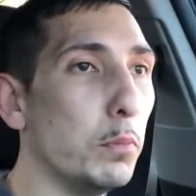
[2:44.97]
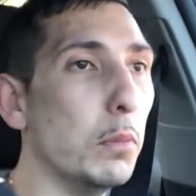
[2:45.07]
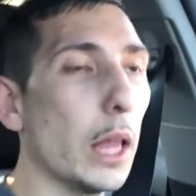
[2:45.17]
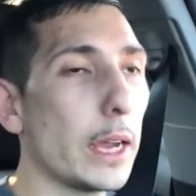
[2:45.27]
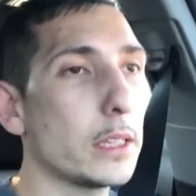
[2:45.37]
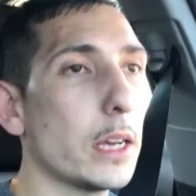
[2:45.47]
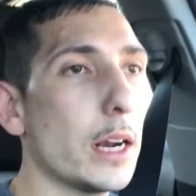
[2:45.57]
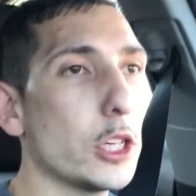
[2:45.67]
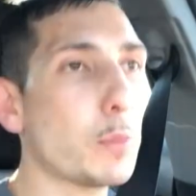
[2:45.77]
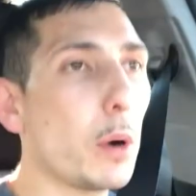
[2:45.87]
like I said,
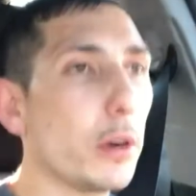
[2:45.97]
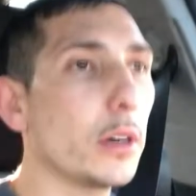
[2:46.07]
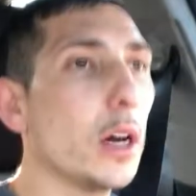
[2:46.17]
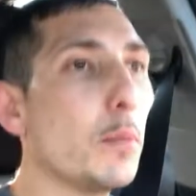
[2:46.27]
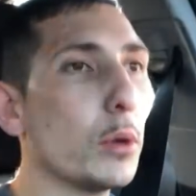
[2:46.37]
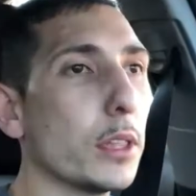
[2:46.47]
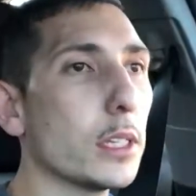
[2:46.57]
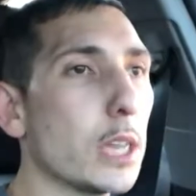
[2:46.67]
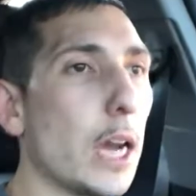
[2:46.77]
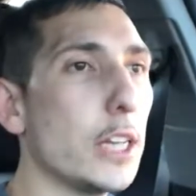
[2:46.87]
I just partnered up with
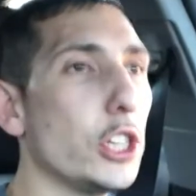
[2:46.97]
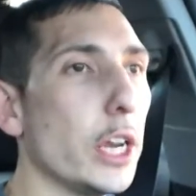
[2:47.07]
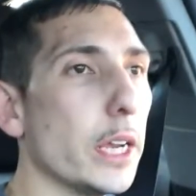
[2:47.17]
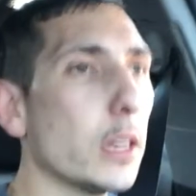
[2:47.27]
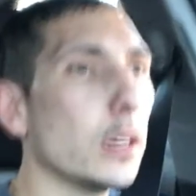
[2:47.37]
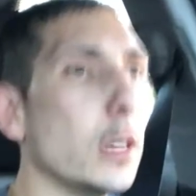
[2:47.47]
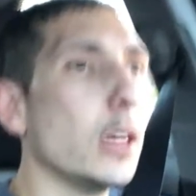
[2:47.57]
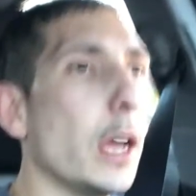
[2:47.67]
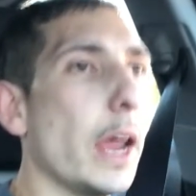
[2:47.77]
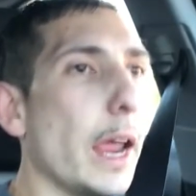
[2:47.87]
this guy, Jake,
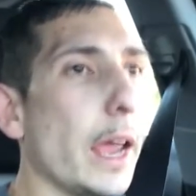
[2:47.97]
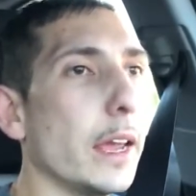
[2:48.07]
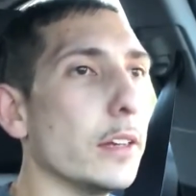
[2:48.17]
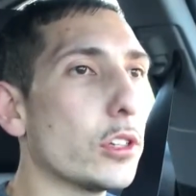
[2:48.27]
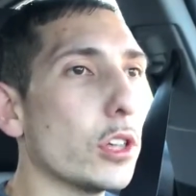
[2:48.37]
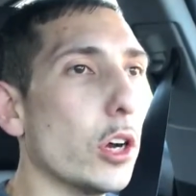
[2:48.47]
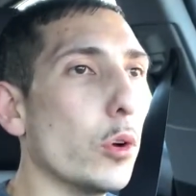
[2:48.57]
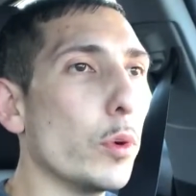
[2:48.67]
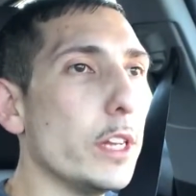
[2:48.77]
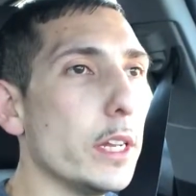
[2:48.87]
and so
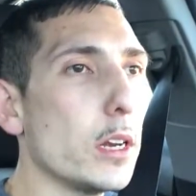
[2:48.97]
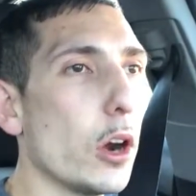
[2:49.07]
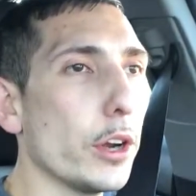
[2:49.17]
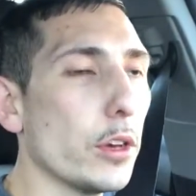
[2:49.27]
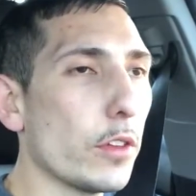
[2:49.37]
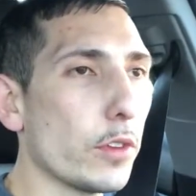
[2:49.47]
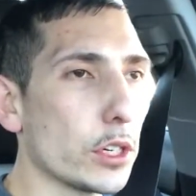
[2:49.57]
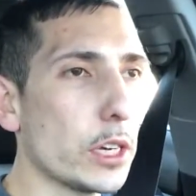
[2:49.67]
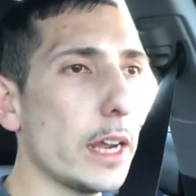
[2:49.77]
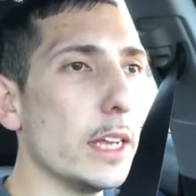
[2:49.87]
we did cardio the
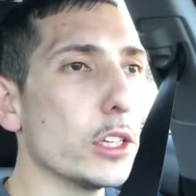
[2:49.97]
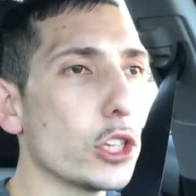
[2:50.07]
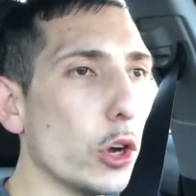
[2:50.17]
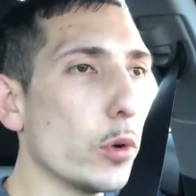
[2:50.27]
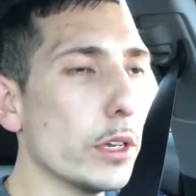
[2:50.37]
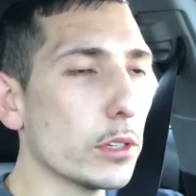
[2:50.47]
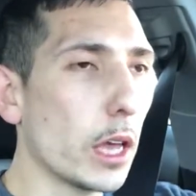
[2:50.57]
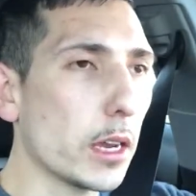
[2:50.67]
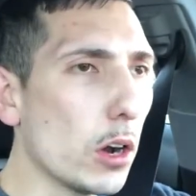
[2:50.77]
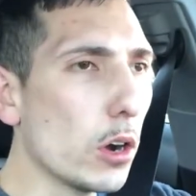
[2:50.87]
first night, and so he's
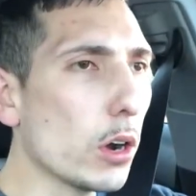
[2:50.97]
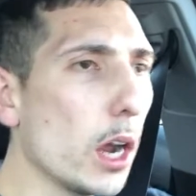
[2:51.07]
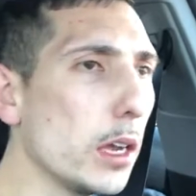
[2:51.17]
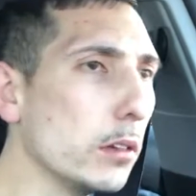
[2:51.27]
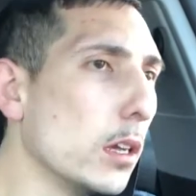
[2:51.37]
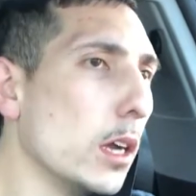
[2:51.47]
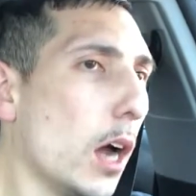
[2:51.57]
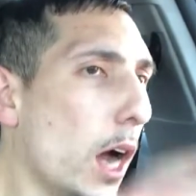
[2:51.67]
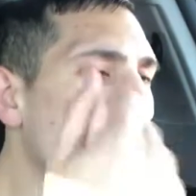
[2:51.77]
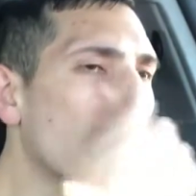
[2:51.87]
like, all right,
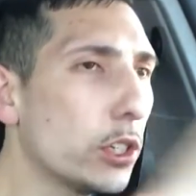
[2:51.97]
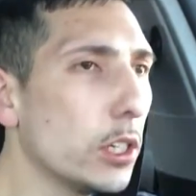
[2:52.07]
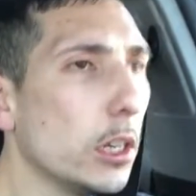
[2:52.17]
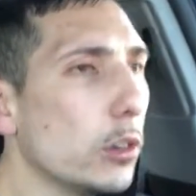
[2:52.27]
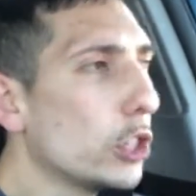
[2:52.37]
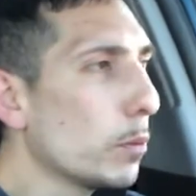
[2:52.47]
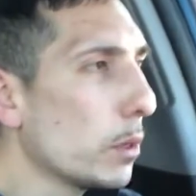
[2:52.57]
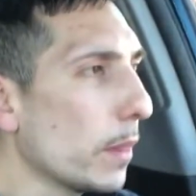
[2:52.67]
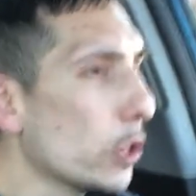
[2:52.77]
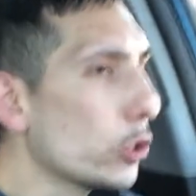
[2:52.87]
I just, jumped
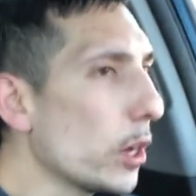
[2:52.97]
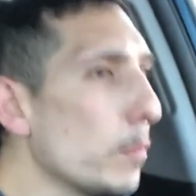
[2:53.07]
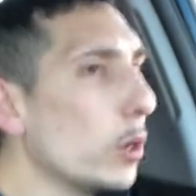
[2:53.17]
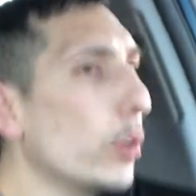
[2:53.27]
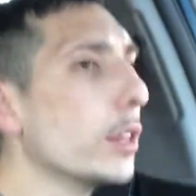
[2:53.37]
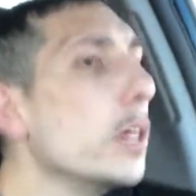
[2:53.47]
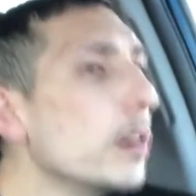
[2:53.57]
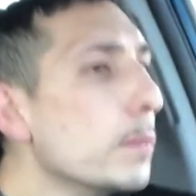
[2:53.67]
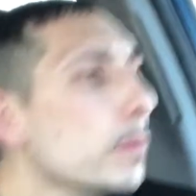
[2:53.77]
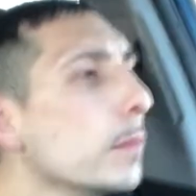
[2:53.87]
on the treadmill with
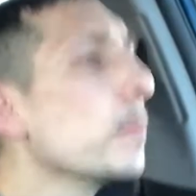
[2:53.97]
him.